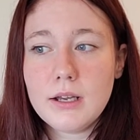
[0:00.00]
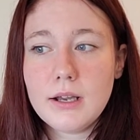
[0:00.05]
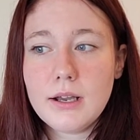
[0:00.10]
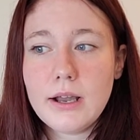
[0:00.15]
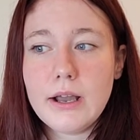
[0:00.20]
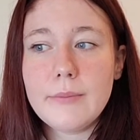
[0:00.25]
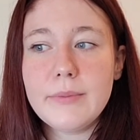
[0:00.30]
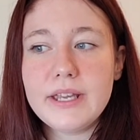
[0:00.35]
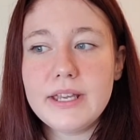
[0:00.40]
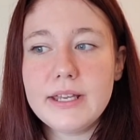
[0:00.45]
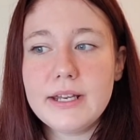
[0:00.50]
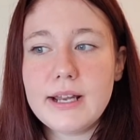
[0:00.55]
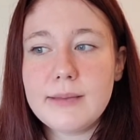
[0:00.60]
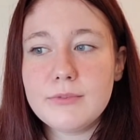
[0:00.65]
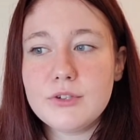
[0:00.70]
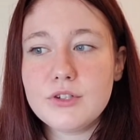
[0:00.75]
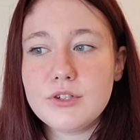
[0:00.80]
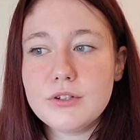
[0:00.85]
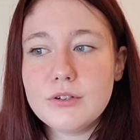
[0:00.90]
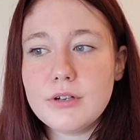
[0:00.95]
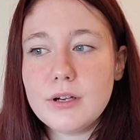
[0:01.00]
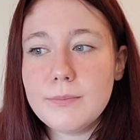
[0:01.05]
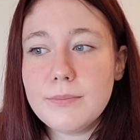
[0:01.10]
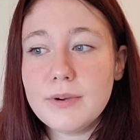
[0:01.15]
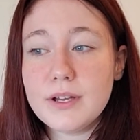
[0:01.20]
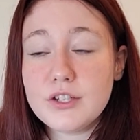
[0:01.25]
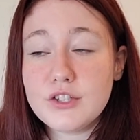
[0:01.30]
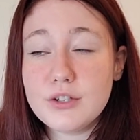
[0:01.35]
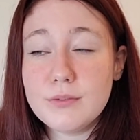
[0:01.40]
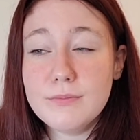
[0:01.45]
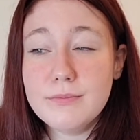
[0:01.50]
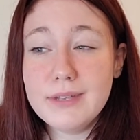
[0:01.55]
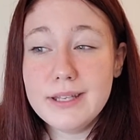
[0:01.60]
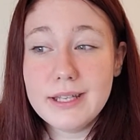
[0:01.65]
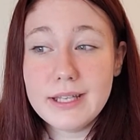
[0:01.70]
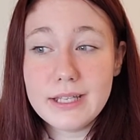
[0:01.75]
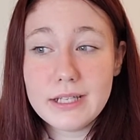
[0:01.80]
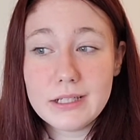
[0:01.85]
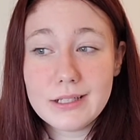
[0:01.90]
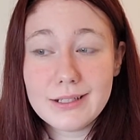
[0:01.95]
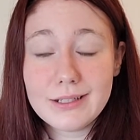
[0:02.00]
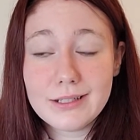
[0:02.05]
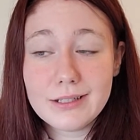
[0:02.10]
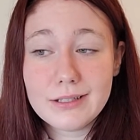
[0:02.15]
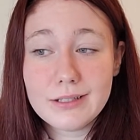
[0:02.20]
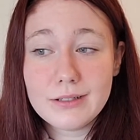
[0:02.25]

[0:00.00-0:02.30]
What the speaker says: I mean, I'm sure a bunch of men